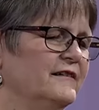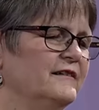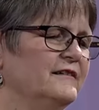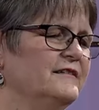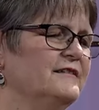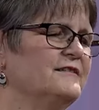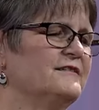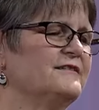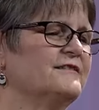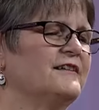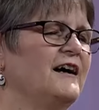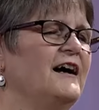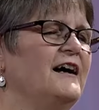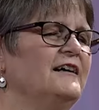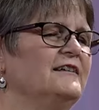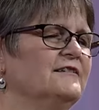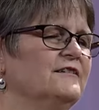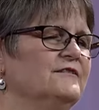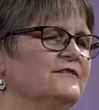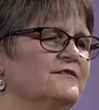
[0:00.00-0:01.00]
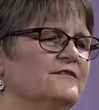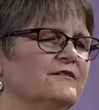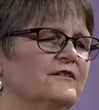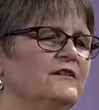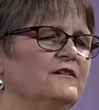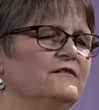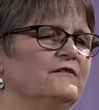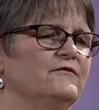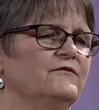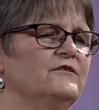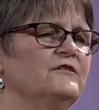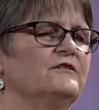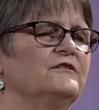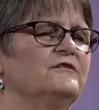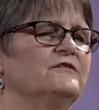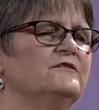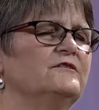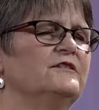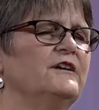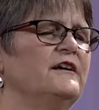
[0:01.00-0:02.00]
in the silence of the
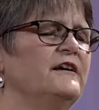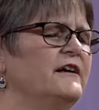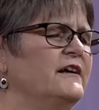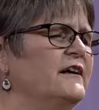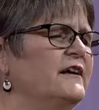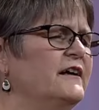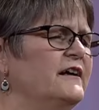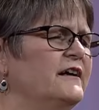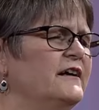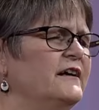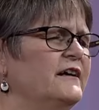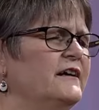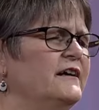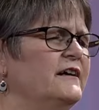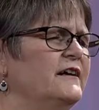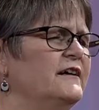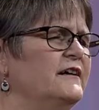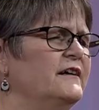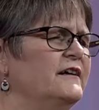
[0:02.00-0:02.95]
day.